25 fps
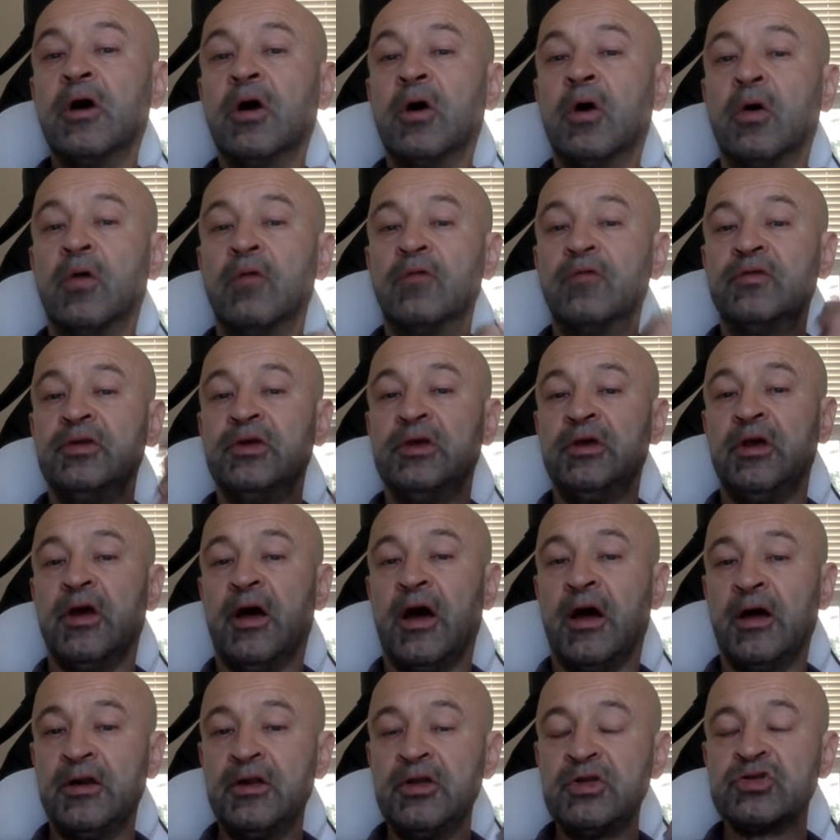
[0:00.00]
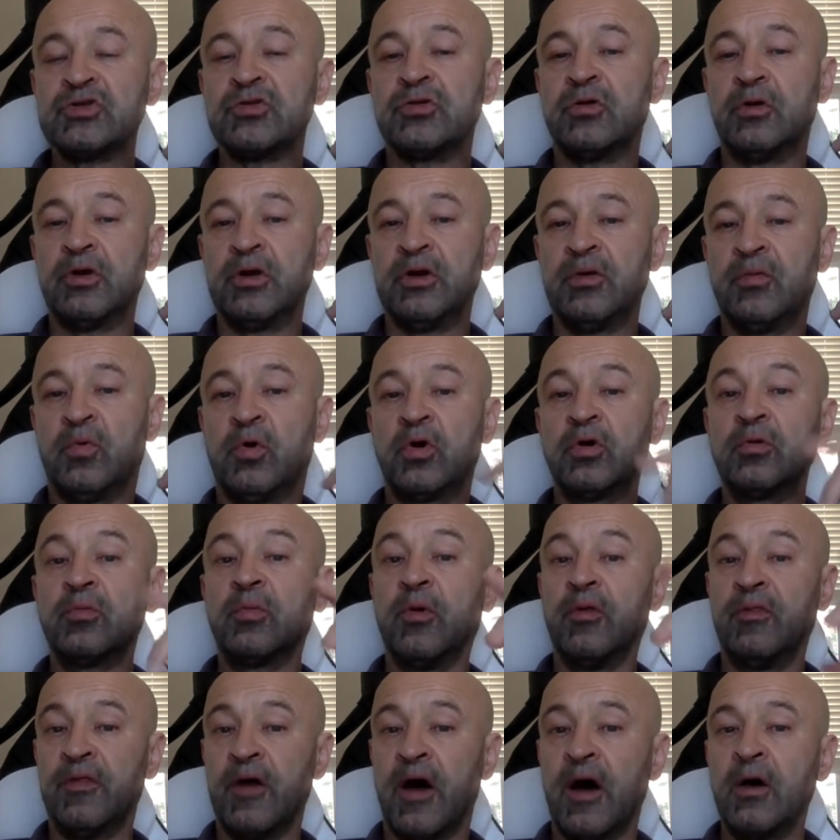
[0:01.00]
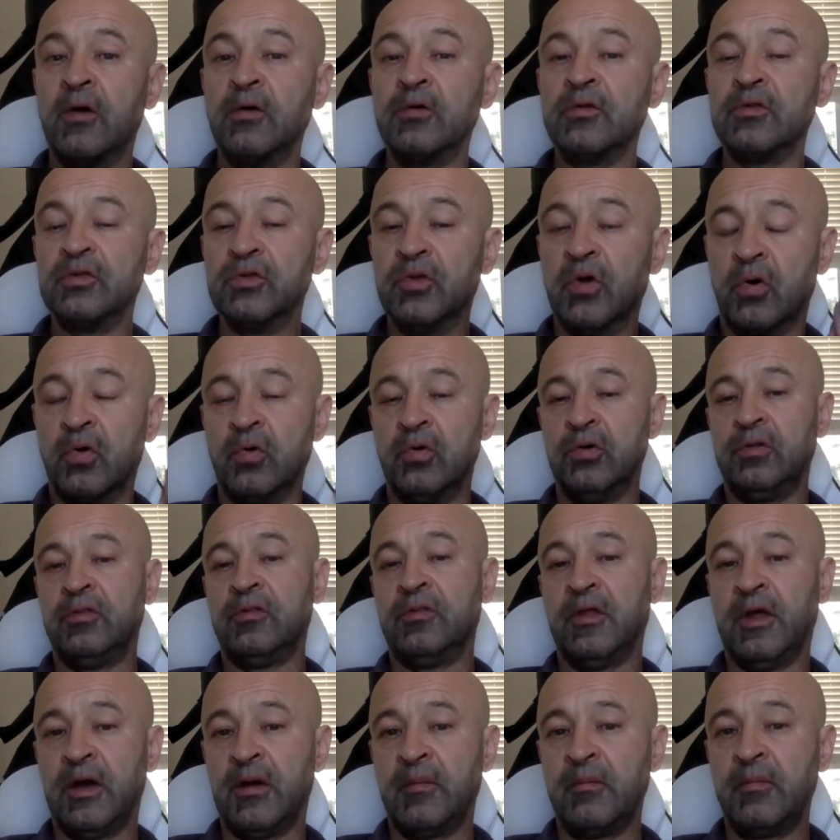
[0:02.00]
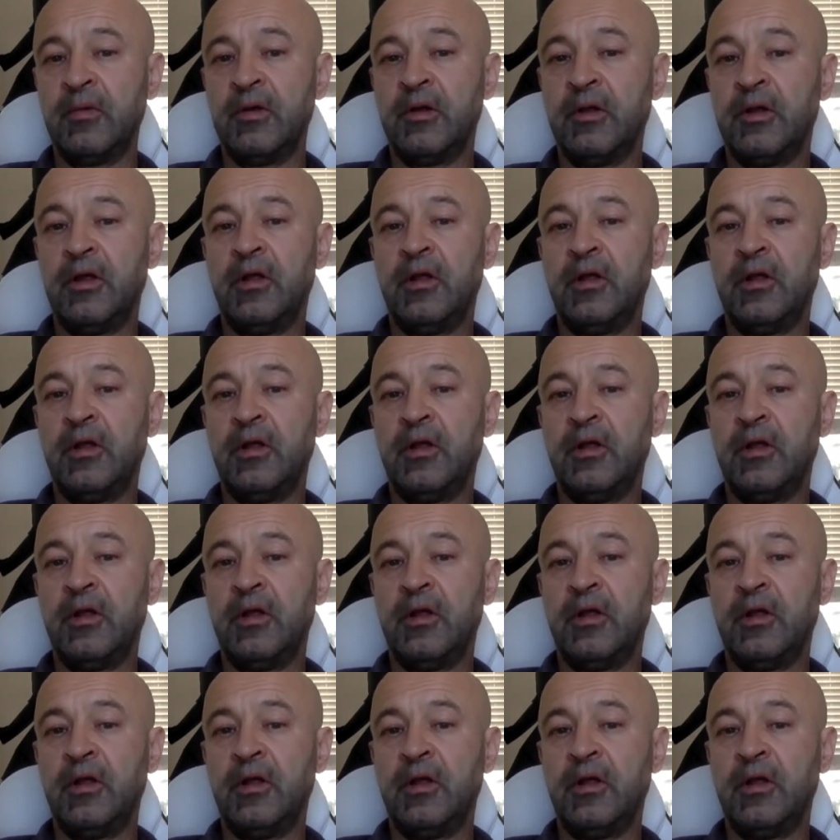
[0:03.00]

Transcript: of the original reward without knowing them,